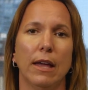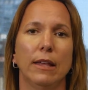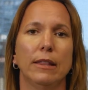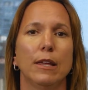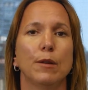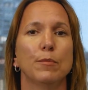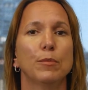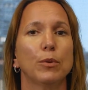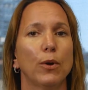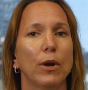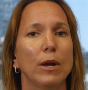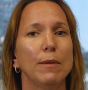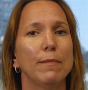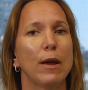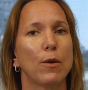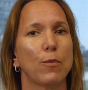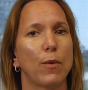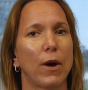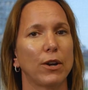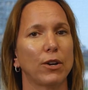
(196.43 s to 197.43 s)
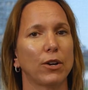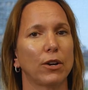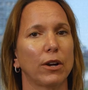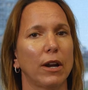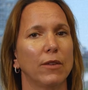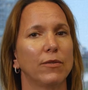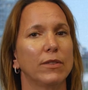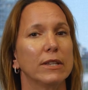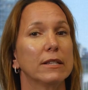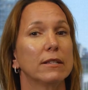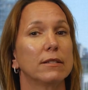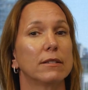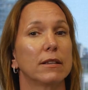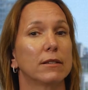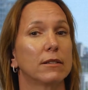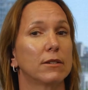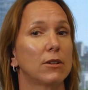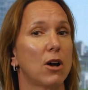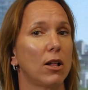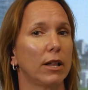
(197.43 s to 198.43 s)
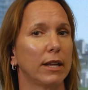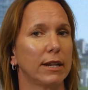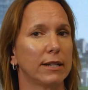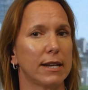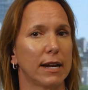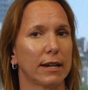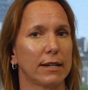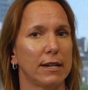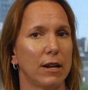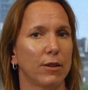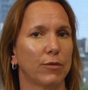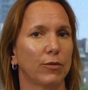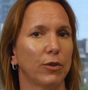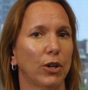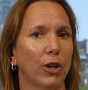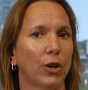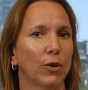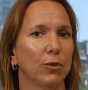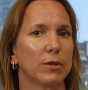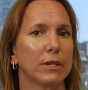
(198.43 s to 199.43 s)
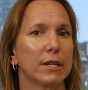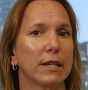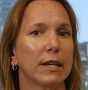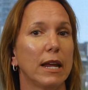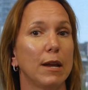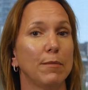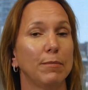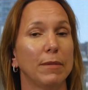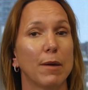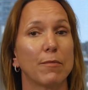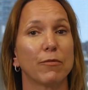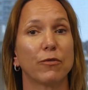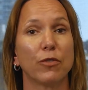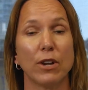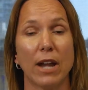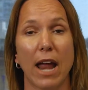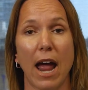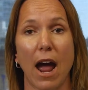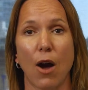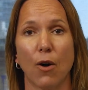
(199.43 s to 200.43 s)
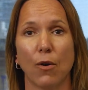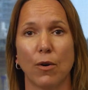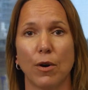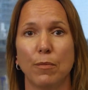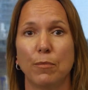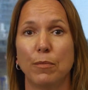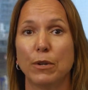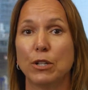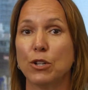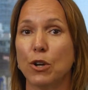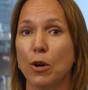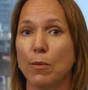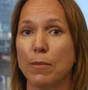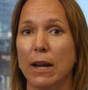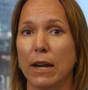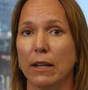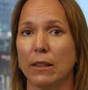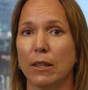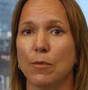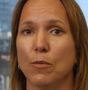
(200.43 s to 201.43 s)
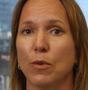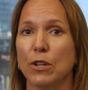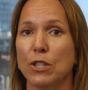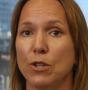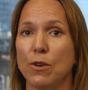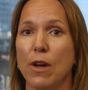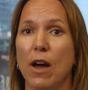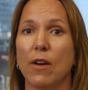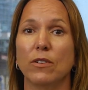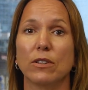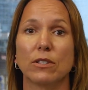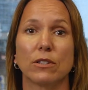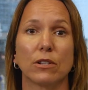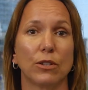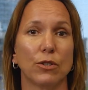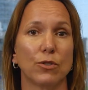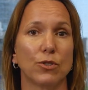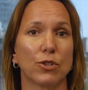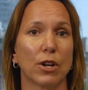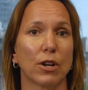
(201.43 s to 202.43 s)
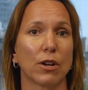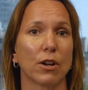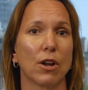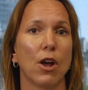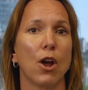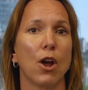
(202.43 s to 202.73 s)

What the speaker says: The employee may wonder if this is a stalling technique for you, to keep them for now, but terminate them once you have a solution